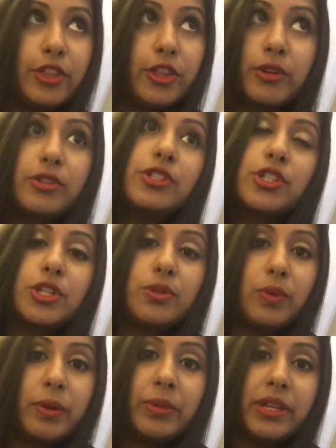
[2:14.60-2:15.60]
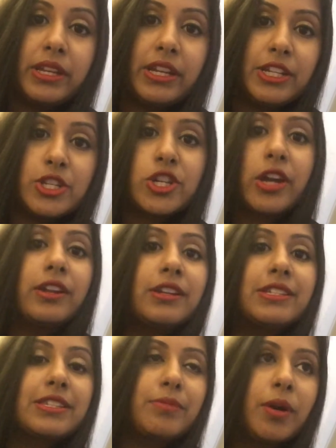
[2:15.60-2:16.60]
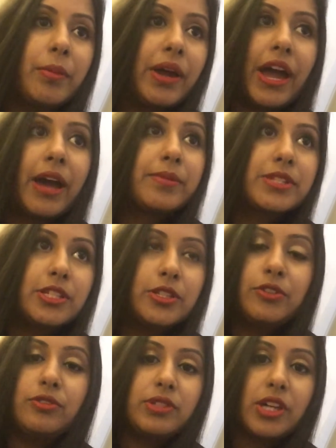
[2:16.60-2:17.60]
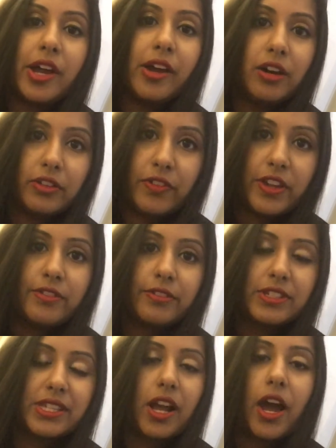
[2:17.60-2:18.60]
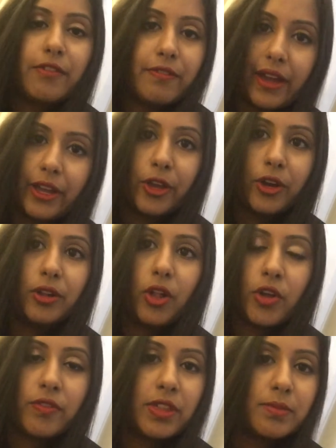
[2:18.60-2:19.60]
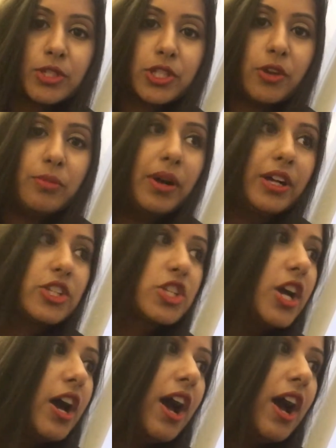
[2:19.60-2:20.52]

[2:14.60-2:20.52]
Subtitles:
those two women in journalism are my absolute diehard favourites. Like, I fangirl over them so much.